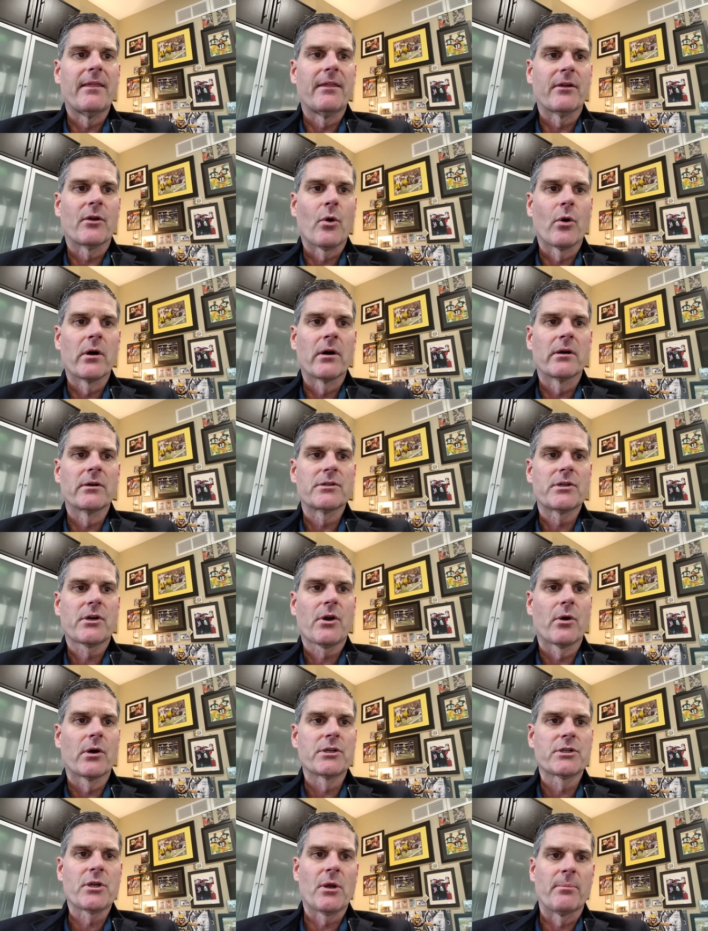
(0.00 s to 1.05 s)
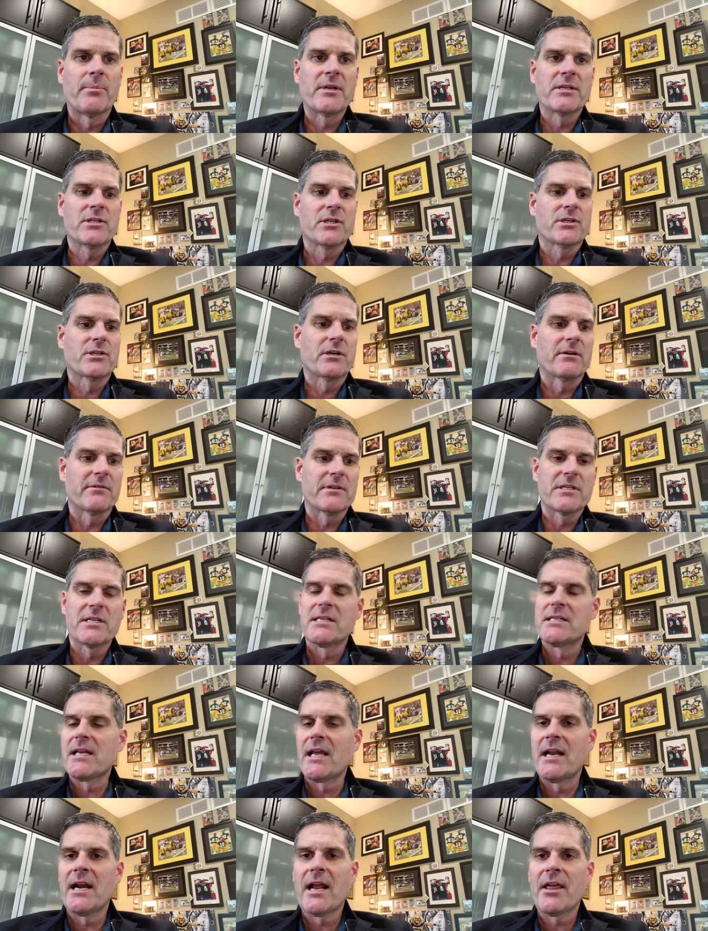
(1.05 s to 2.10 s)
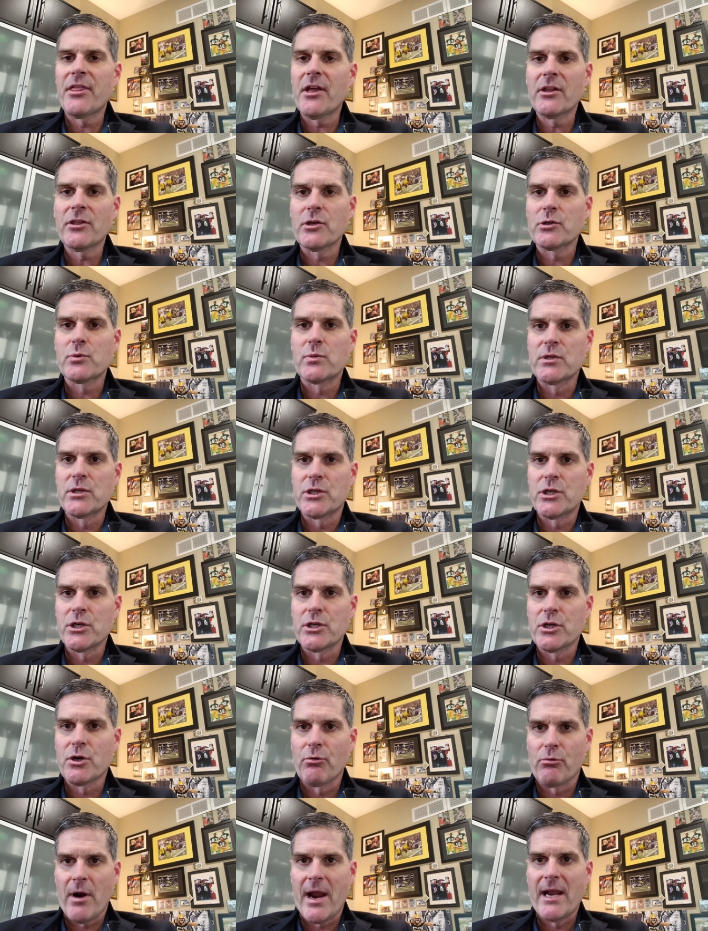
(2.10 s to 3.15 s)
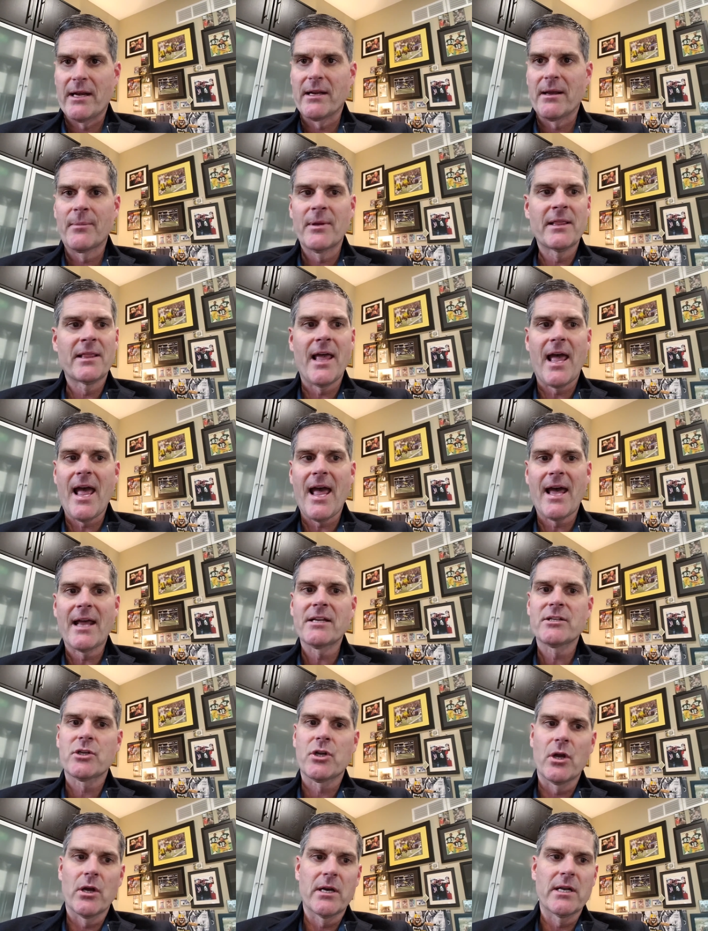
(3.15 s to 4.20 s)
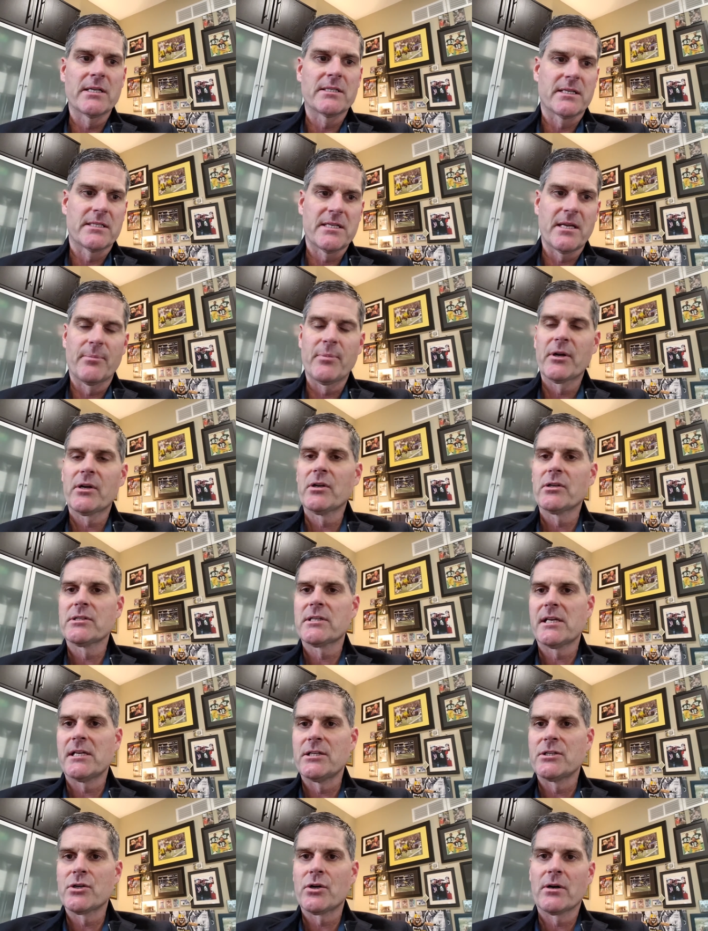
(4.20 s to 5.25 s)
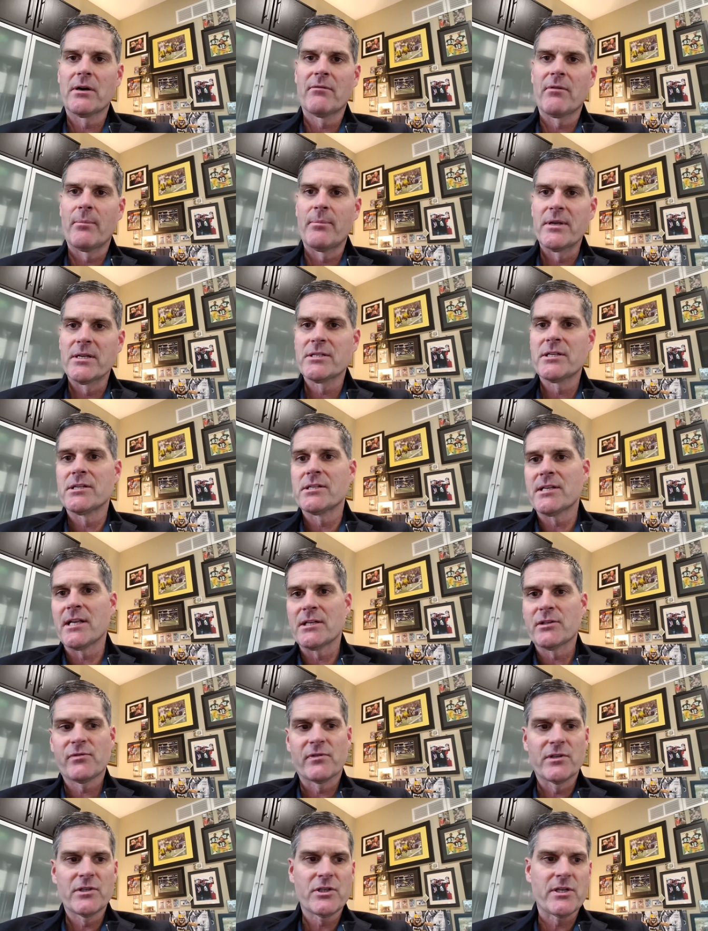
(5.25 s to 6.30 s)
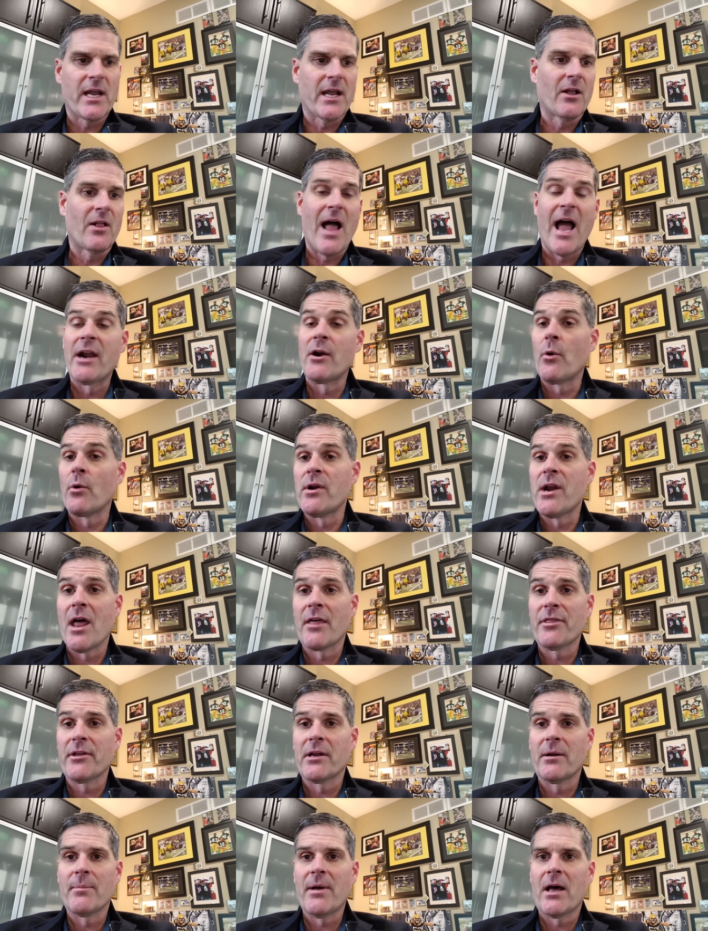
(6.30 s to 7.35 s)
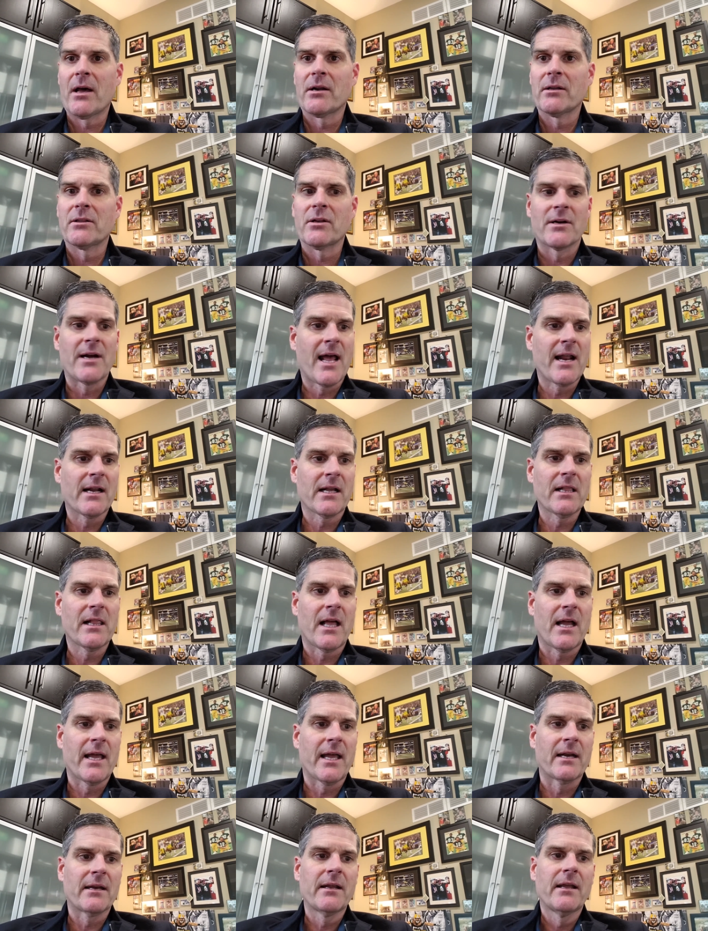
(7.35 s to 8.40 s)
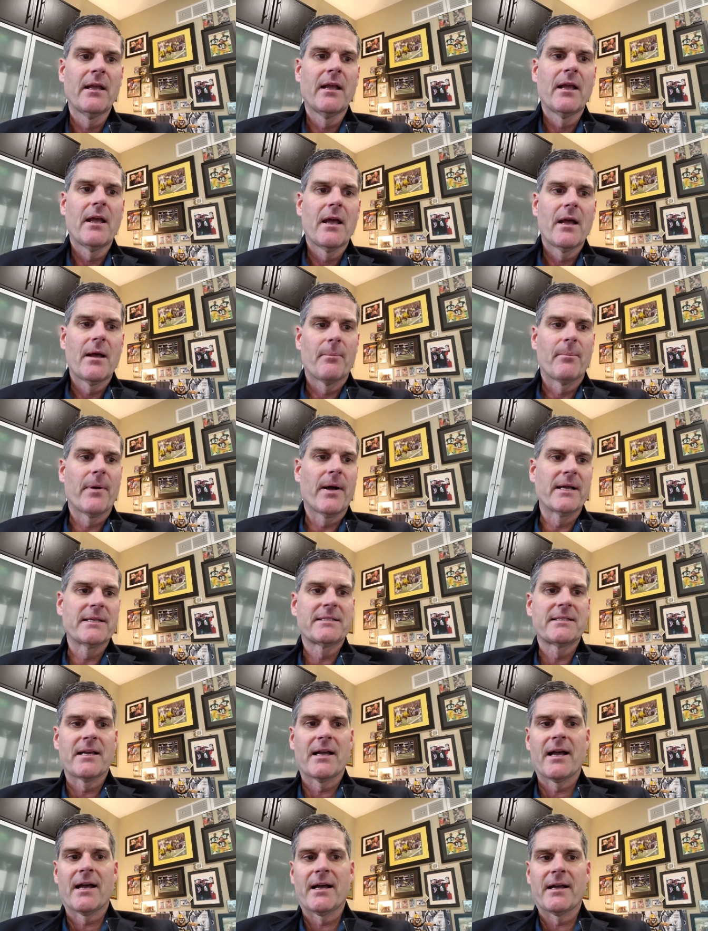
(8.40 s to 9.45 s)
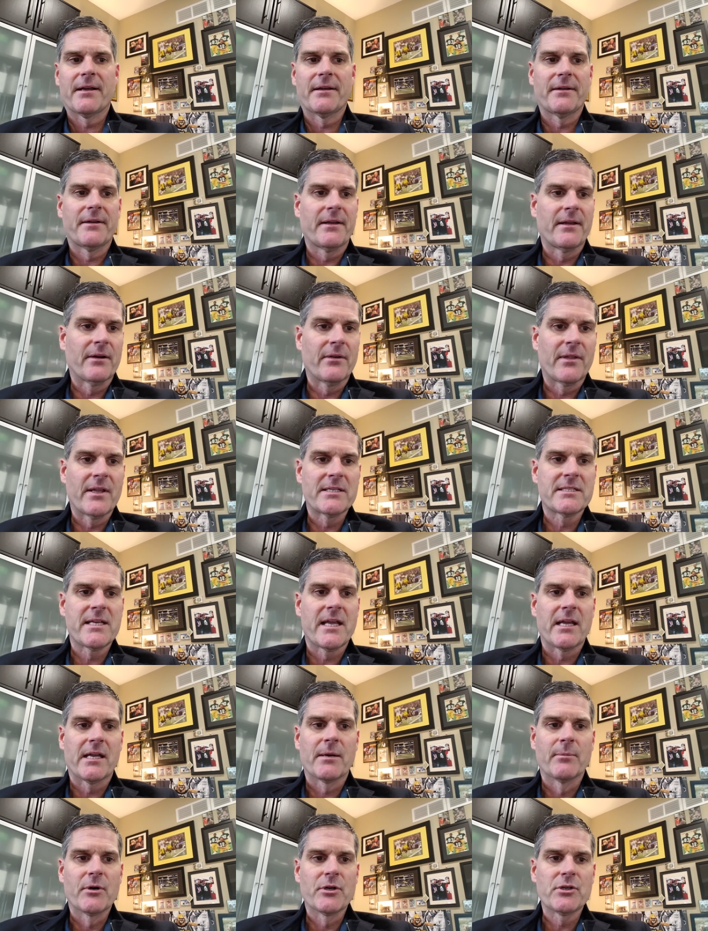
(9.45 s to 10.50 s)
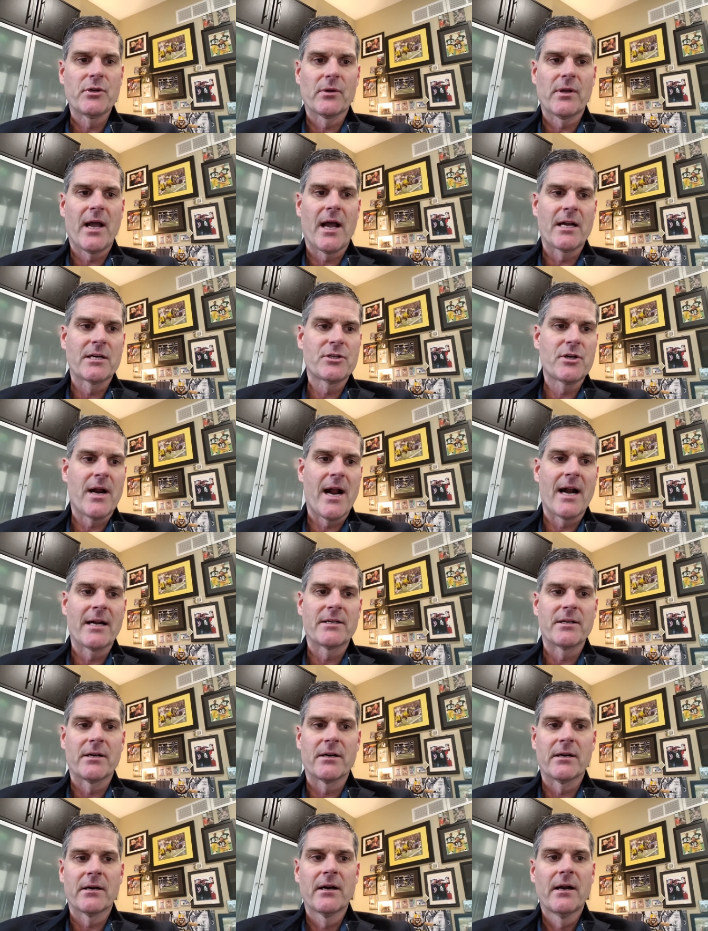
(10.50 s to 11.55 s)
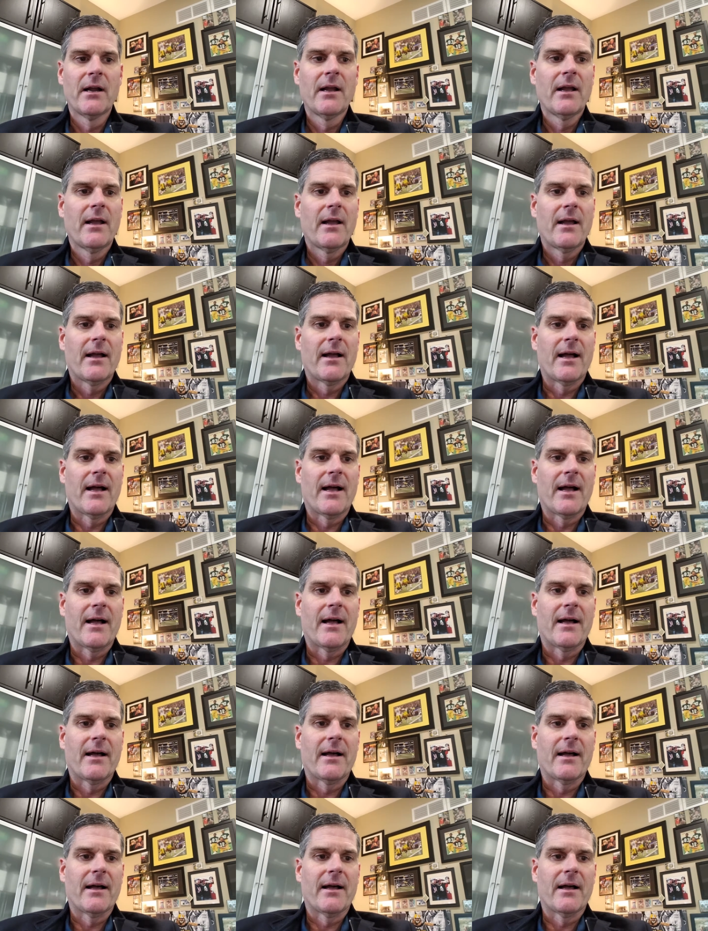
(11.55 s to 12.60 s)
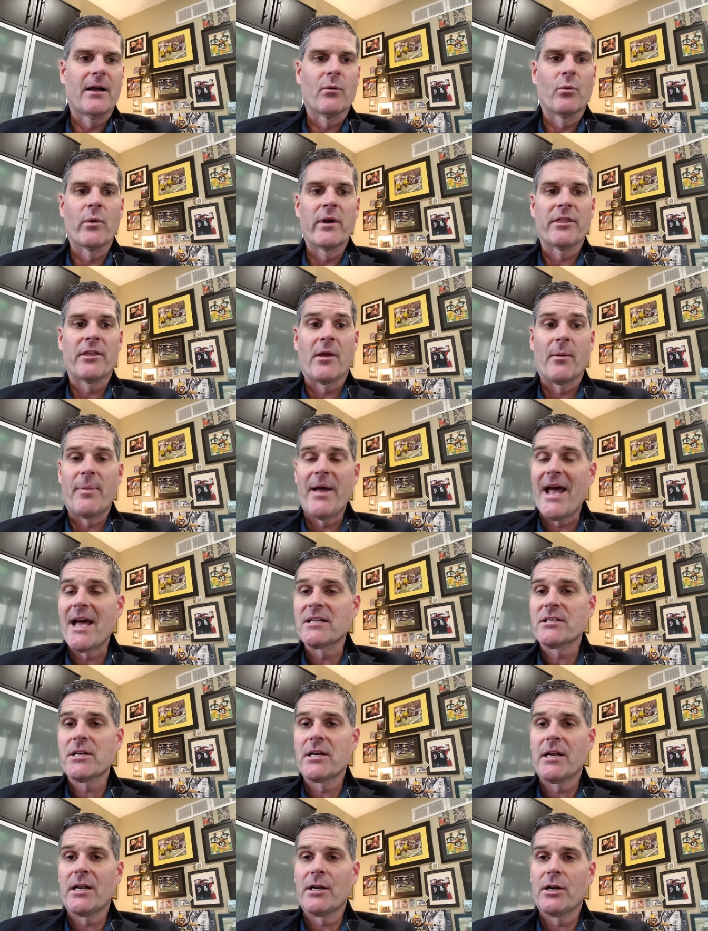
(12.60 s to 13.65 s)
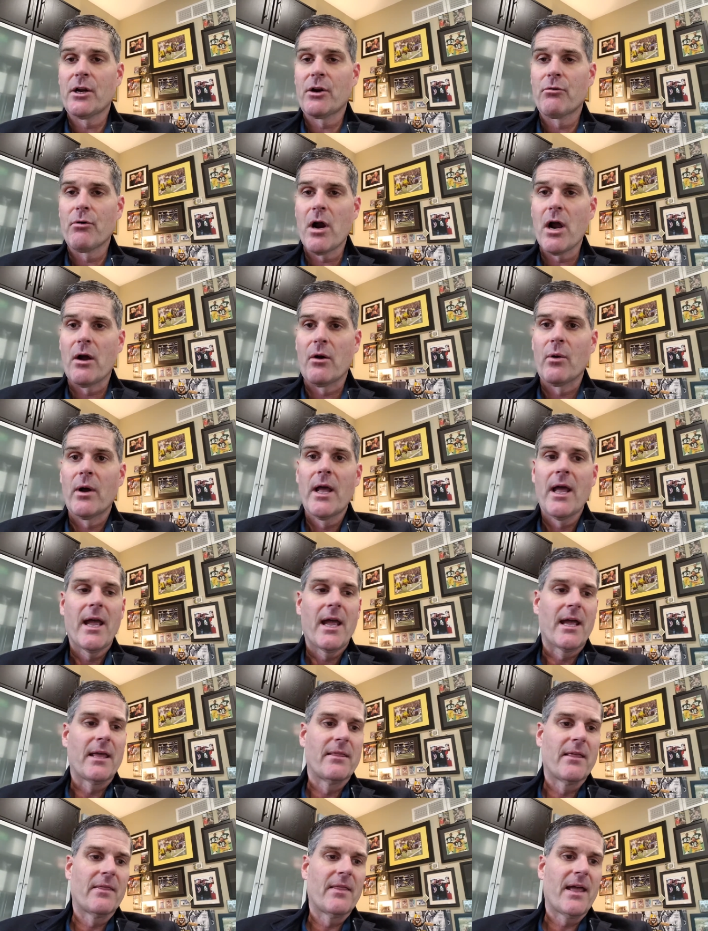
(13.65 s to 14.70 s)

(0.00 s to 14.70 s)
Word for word: Corner, Cornerstone Business Services. And I thought this was just great. I mean, the ad is good. It's a typical teaser of a business that's for sale. I know nothing about it. They're not a client. But, uh, you know, they say commercial contractor uh with capacity to grow, and then